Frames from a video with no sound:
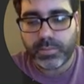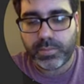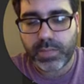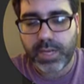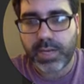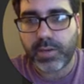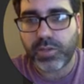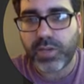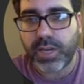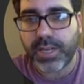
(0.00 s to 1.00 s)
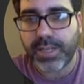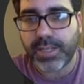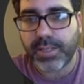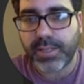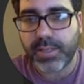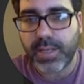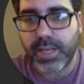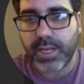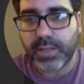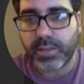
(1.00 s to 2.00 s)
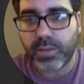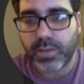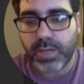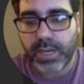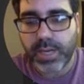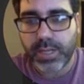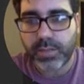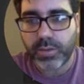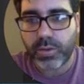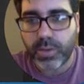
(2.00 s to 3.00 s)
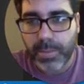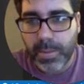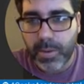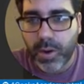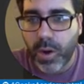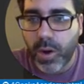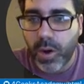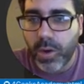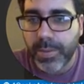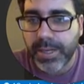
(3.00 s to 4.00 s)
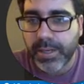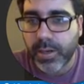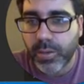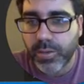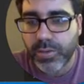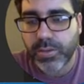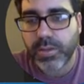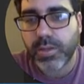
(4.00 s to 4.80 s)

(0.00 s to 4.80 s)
Anchors are like this, anchor, anchor. Remember, open and close.